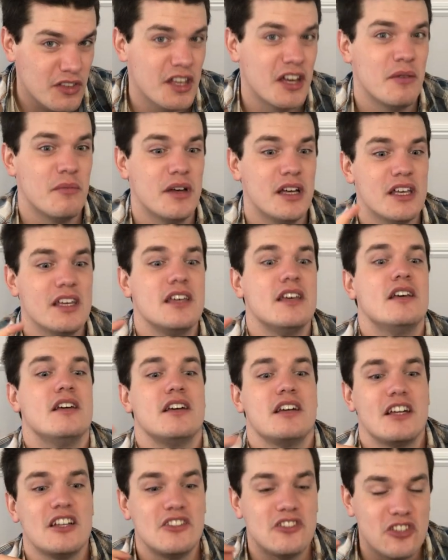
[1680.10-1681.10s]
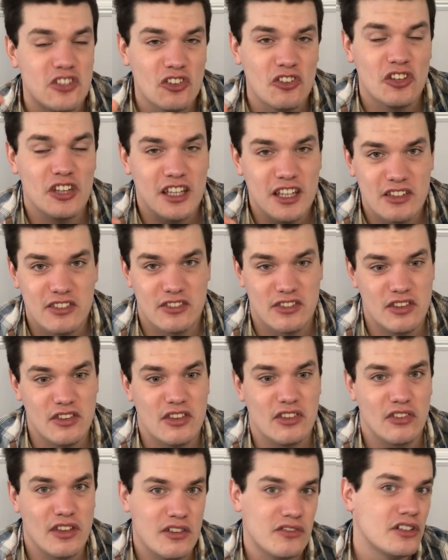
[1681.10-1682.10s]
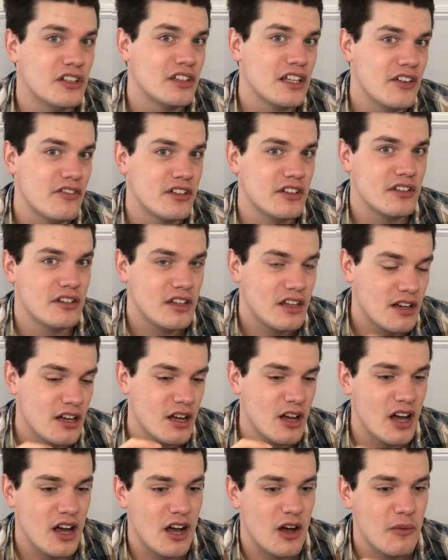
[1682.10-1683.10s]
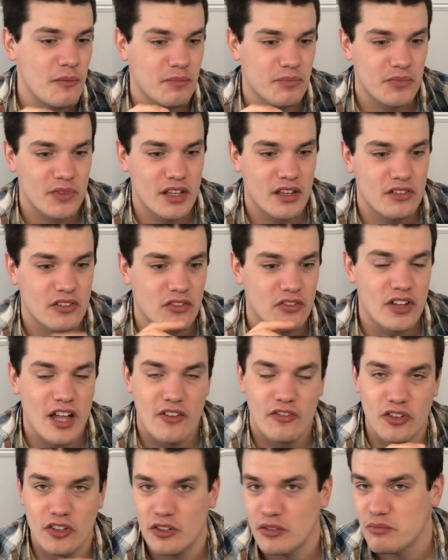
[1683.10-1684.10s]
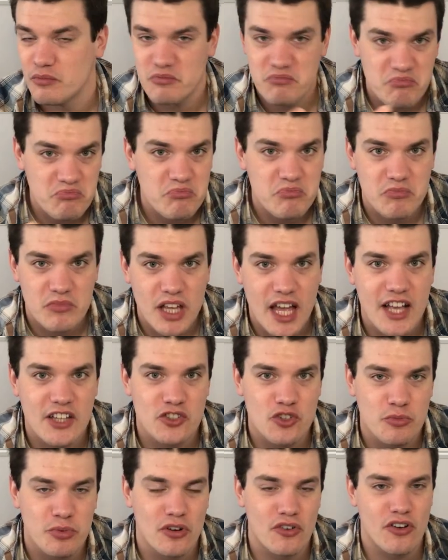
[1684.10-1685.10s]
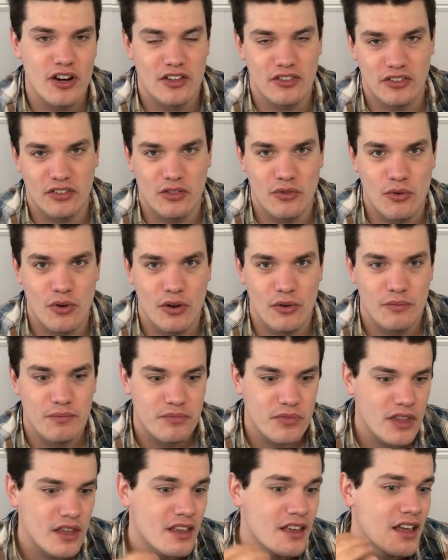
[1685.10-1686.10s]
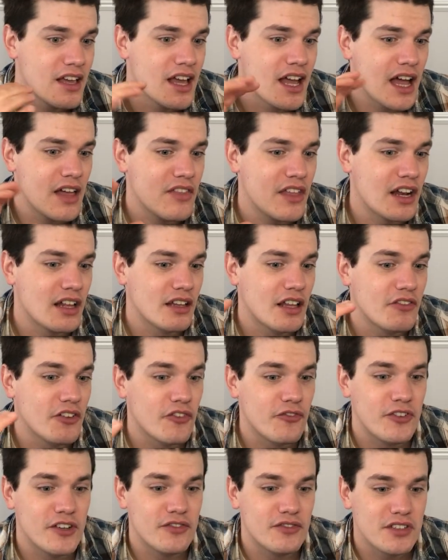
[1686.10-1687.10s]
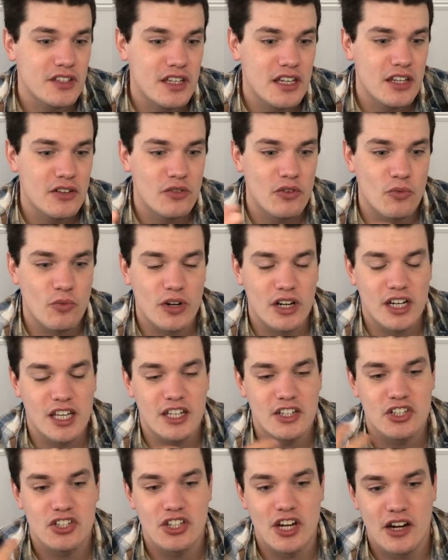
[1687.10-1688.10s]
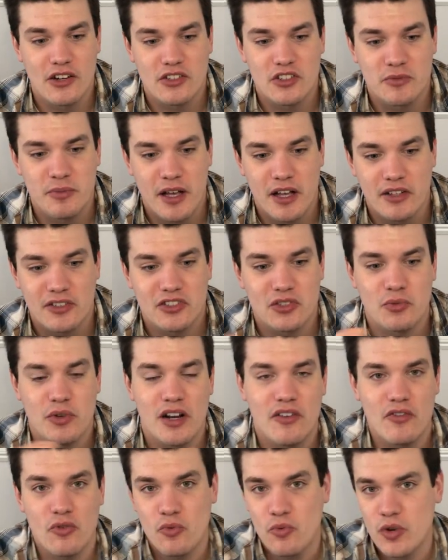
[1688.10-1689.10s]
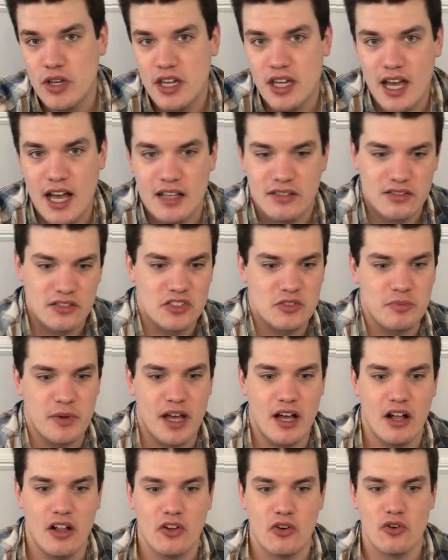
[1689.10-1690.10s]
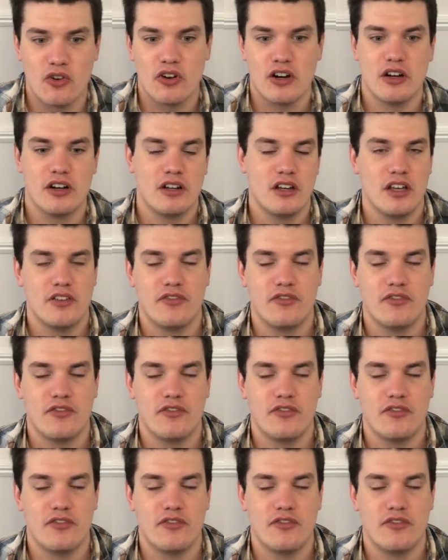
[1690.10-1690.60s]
them until it gets to this level 11 level as you're progressing through. And then at level 15, we're going to get shared spells. So whenever we cast a spell, or